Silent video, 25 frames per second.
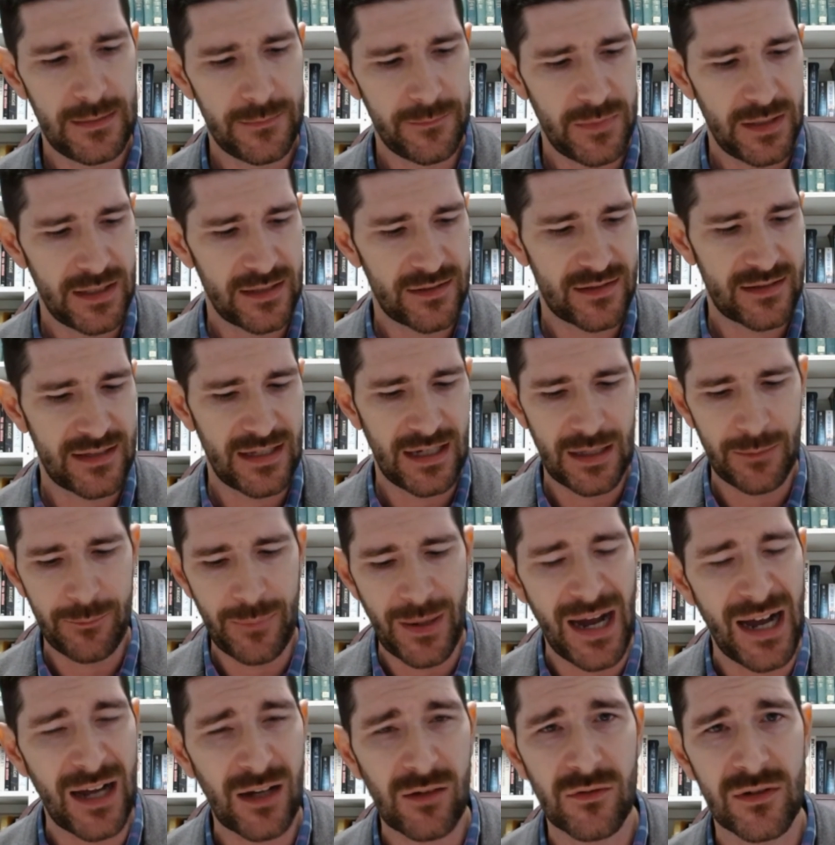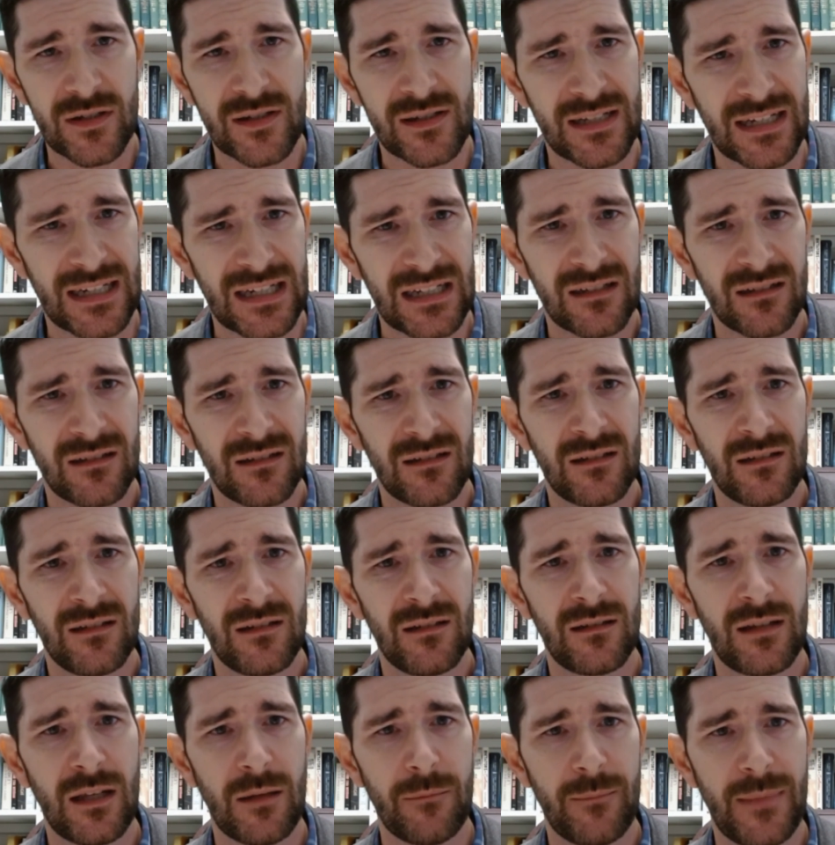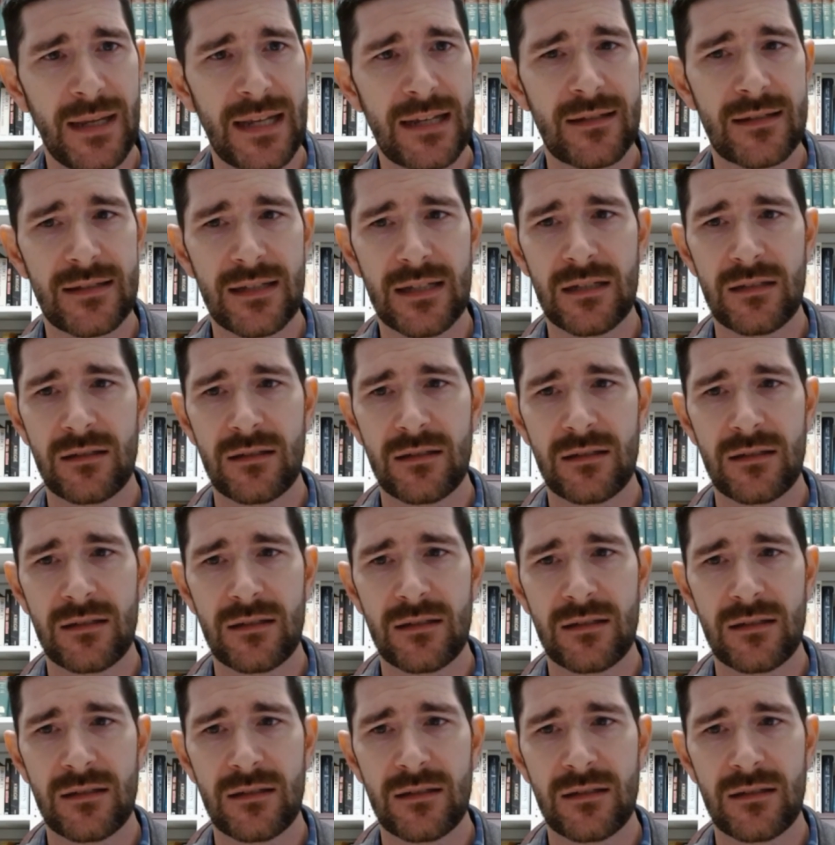It's the hypocrisy that makes it